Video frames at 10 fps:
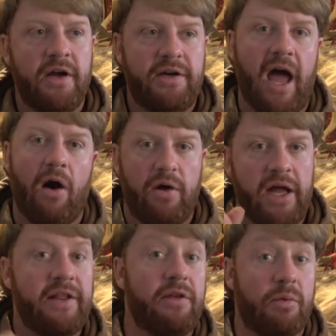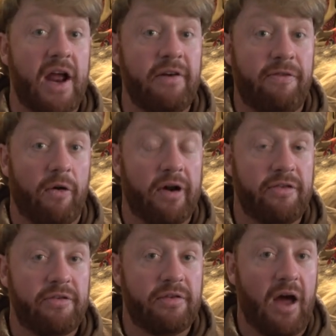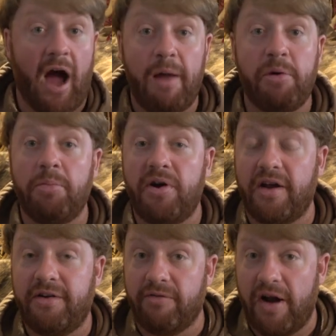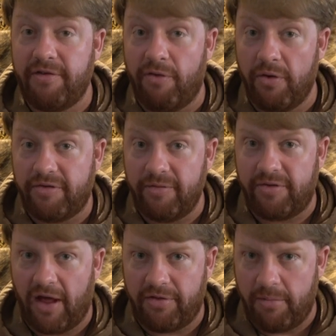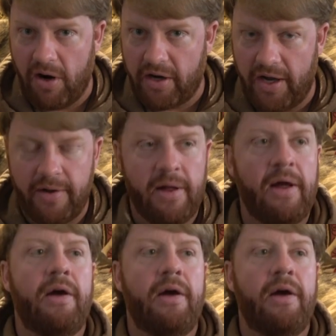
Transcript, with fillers: Now, in the rainforest, hyperproductive rainforests of South America,